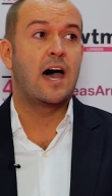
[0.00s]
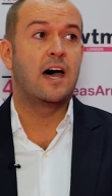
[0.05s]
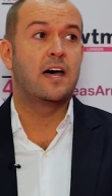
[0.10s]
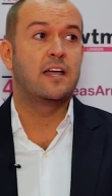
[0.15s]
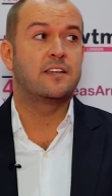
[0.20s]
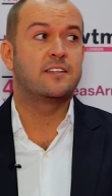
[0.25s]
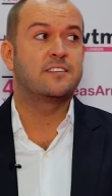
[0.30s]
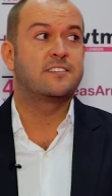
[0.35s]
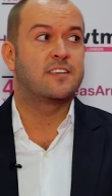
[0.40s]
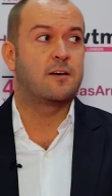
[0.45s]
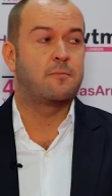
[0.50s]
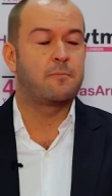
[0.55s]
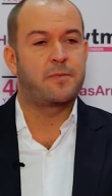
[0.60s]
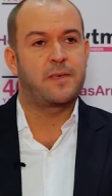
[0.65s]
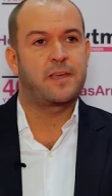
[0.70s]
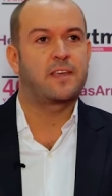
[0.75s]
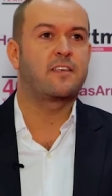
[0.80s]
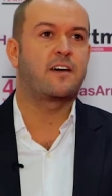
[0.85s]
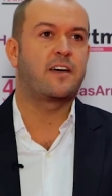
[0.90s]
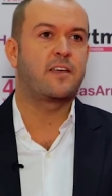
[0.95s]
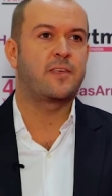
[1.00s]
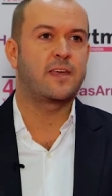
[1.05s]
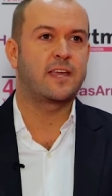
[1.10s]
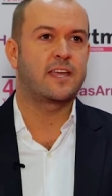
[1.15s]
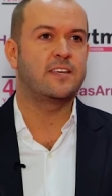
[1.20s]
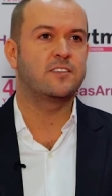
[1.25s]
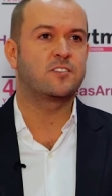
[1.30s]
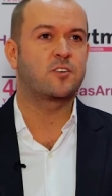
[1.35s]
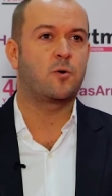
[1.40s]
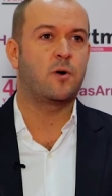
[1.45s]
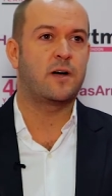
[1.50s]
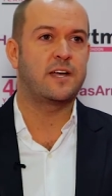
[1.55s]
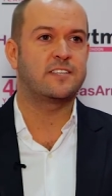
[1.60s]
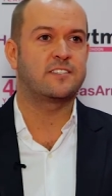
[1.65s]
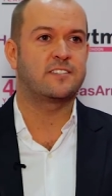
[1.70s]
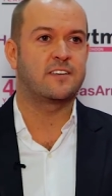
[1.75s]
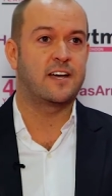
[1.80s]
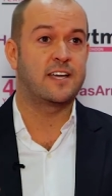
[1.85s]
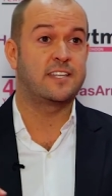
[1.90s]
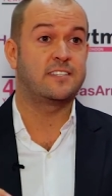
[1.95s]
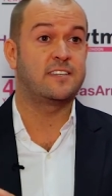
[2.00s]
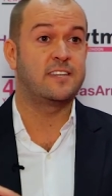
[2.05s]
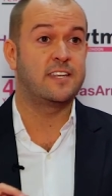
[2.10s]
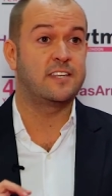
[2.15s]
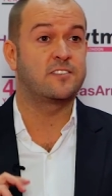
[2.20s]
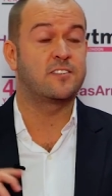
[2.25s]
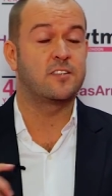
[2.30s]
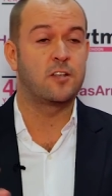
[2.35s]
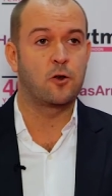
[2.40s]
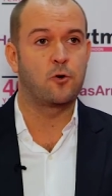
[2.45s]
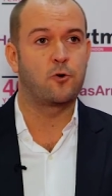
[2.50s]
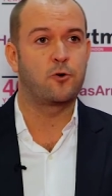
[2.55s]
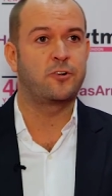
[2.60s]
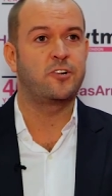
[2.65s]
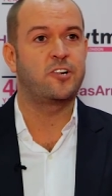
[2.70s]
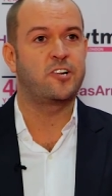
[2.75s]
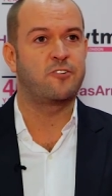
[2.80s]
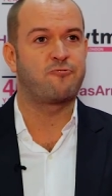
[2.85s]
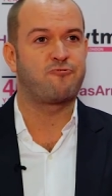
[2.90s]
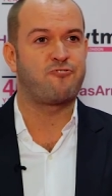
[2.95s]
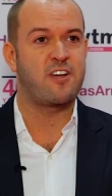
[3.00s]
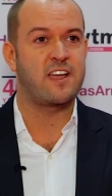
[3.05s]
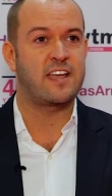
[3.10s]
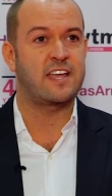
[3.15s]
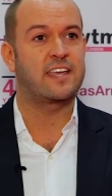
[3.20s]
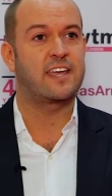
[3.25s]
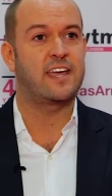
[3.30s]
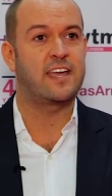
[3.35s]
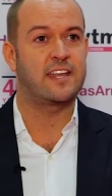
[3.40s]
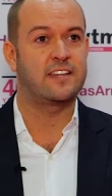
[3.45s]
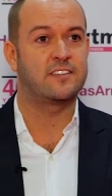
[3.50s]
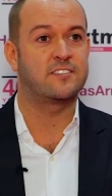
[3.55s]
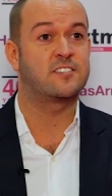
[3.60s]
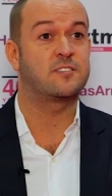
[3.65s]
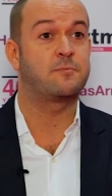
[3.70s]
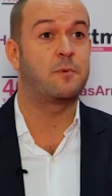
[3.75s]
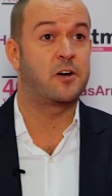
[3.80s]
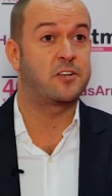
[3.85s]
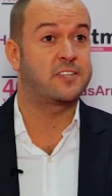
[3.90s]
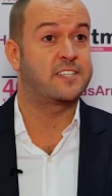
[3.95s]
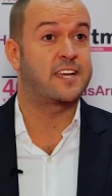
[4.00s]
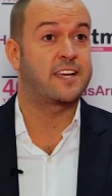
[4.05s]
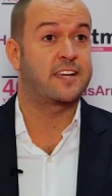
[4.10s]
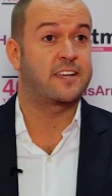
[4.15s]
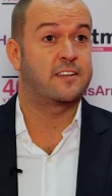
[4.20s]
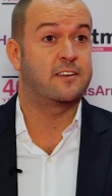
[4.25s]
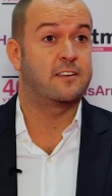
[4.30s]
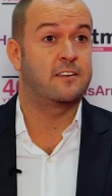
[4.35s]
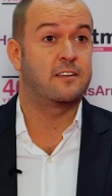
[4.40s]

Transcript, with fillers: And something that I think is quite exciting is the launch of Rate smart, tech,